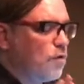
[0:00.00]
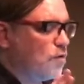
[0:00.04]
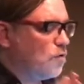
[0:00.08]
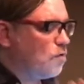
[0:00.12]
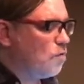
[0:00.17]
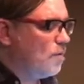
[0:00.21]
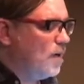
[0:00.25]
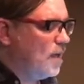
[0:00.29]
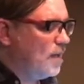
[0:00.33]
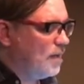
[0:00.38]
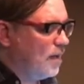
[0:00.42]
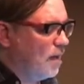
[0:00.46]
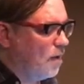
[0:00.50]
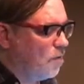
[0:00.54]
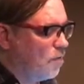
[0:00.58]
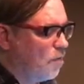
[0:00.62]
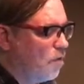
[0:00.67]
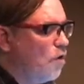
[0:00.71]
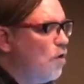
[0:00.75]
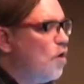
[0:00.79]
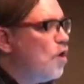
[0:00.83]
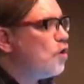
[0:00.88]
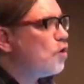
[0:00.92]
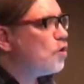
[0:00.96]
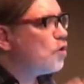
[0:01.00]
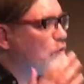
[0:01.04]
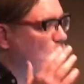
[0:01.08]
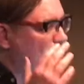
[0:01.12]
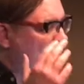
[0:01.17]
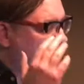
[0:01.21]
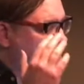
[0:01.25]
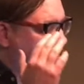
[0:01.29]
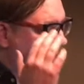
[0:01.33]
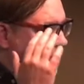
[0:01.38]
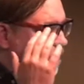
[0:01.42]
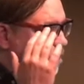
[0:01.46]
storyteller
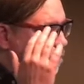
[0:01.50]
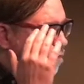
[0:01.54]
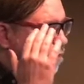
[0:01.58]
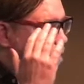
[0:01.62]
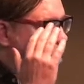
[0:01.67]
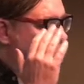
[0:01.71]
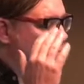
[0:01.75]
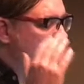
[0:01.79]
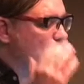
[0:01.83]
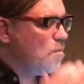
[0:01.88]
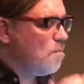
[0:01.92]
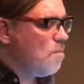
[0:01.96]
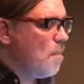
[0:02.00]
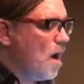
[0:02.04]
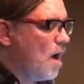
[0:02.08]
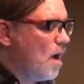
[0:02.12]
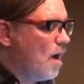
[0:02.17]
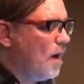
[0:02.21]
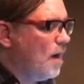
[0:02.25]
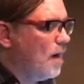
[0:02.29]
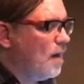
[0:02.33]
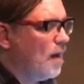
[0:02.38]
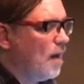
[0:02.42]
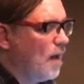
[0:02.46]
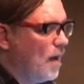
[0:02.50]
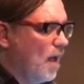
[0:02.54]
trapped in her own mind